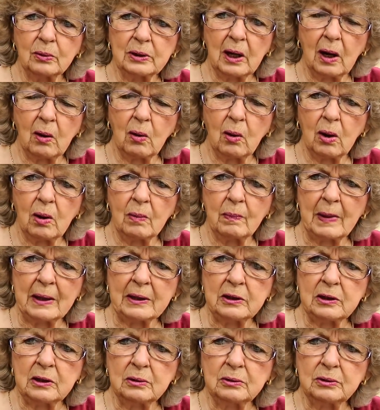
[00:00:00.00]
Y'all are my
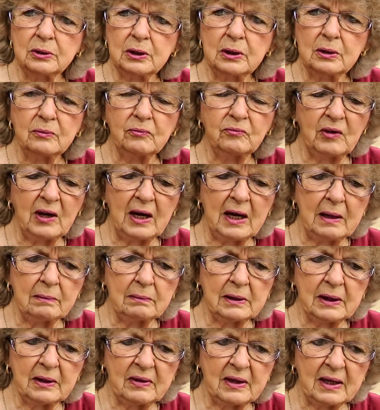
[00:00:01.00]
YouTube
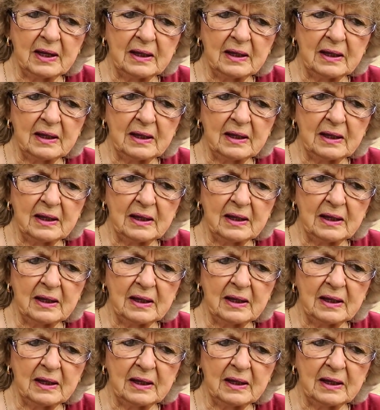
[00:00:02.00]
family